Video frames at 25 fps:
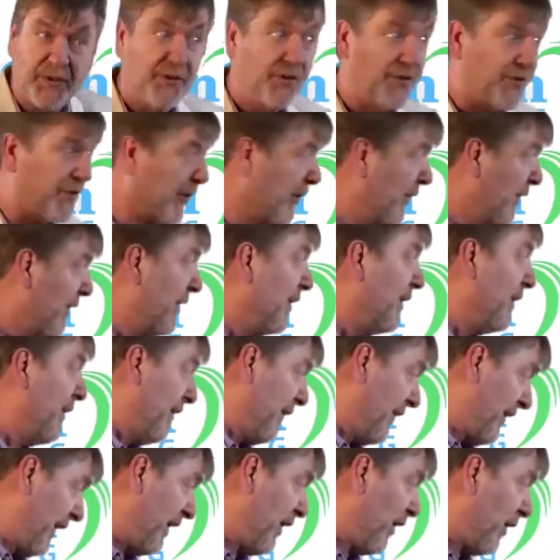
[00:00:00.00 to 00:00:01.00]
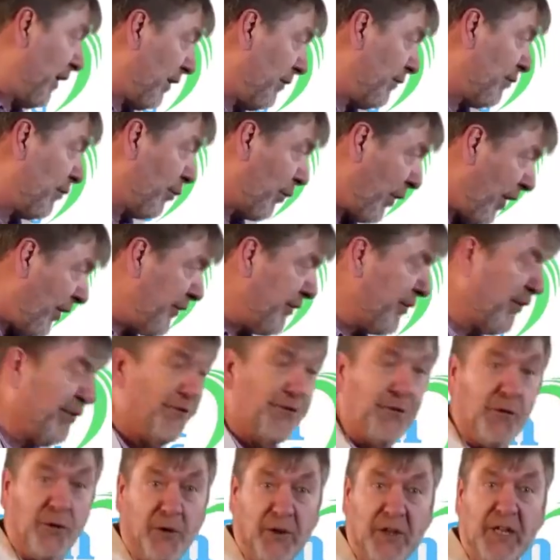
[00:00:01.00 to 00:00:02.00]
So they are
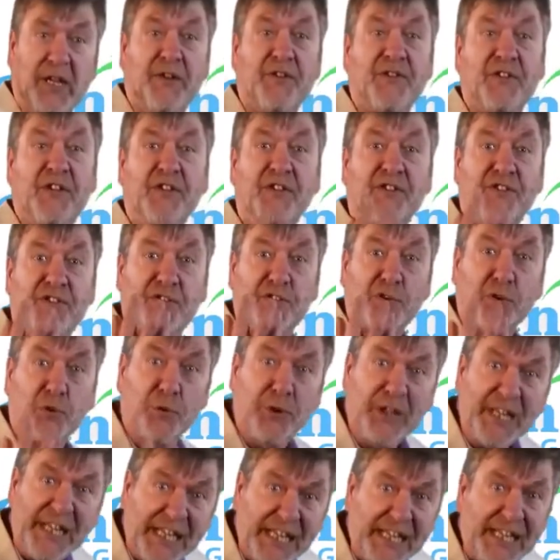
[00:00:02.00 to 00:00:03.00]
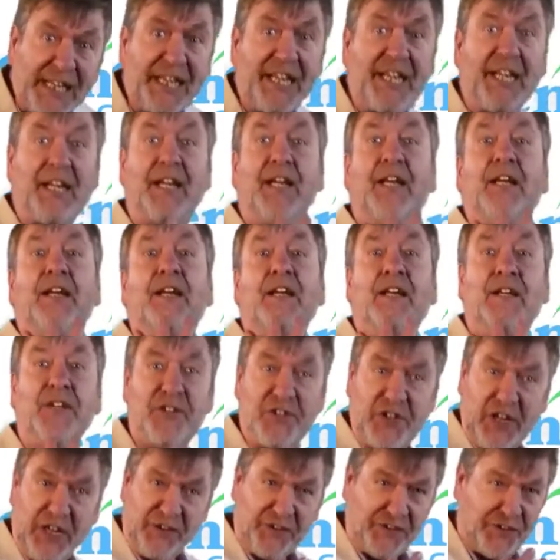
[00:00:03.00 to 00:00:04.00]
wonderful as a screening
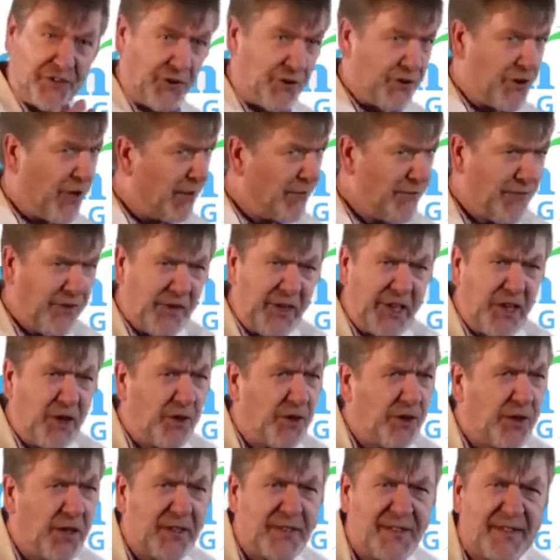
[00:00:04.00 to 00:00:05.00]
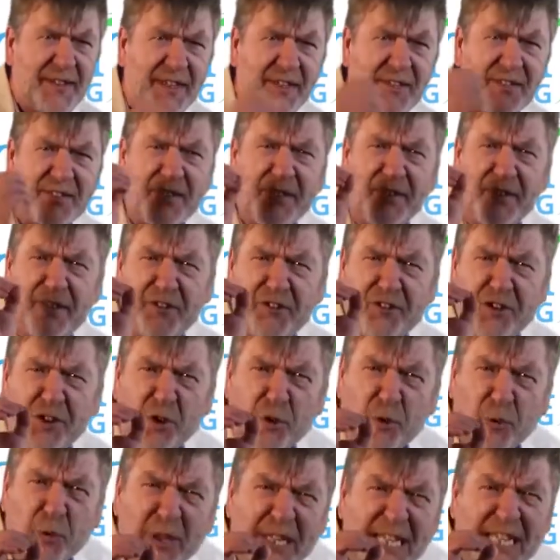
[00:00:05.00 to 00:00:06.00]
test. They're not very good at testing the
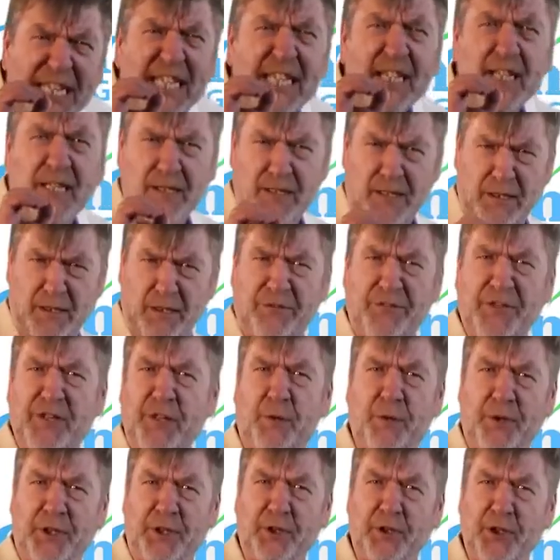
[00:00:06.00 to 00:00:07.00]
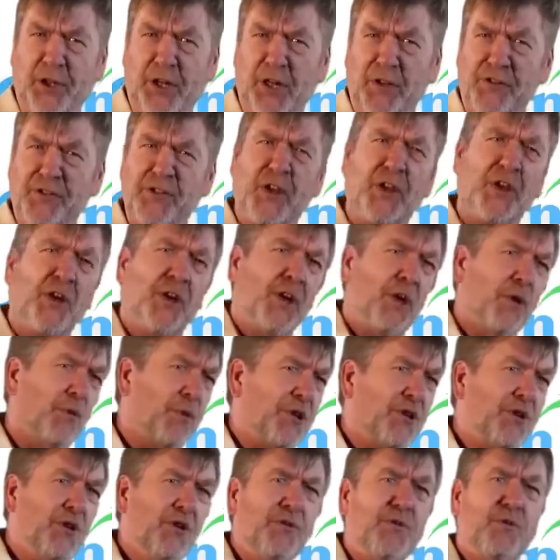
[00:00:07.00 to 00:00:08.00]
degree of hearing loss.
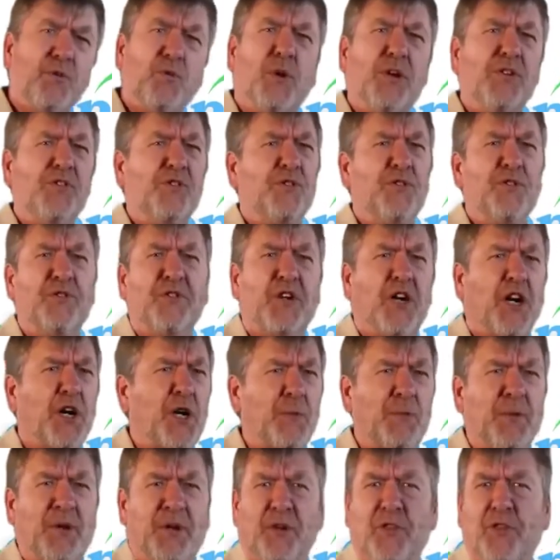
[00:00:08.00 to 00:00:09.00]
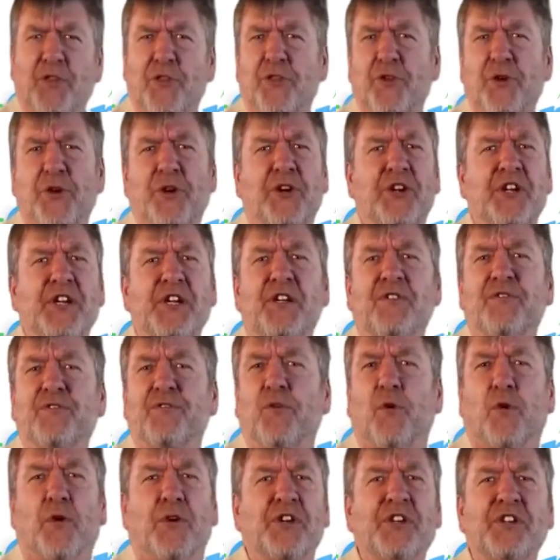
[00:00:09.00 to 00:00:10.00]
Once you've got about a 30,
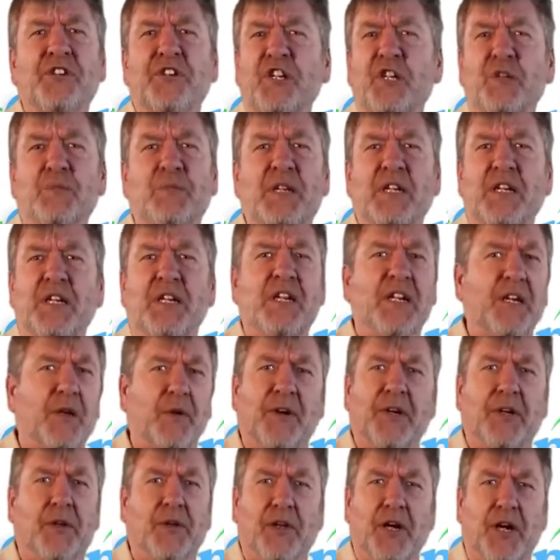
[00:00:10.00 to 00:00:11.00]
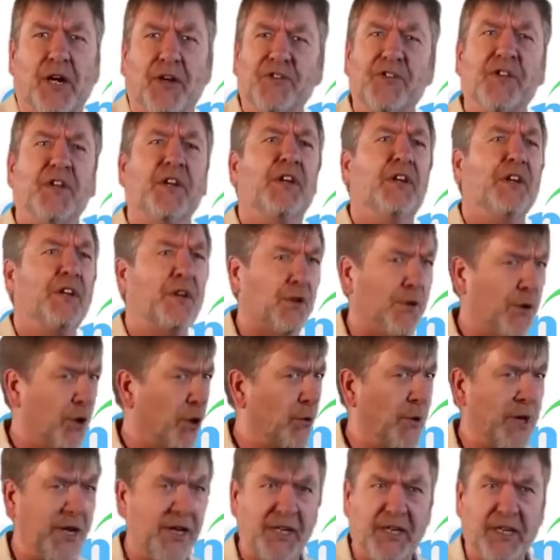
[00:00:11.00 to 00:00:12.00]
40 dB hearing loss, your
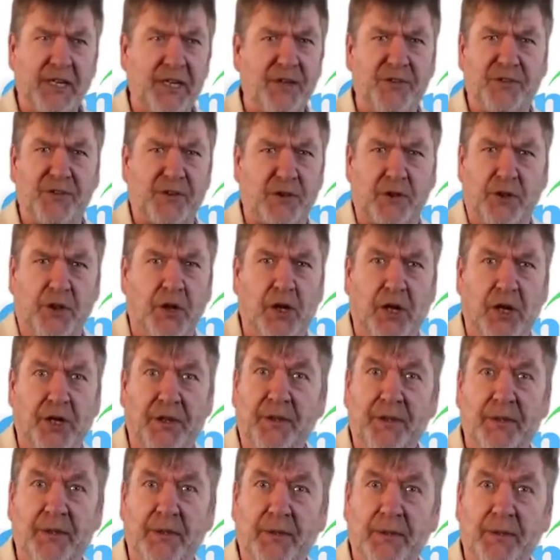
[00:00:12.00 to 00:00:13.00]
OAEs are gone.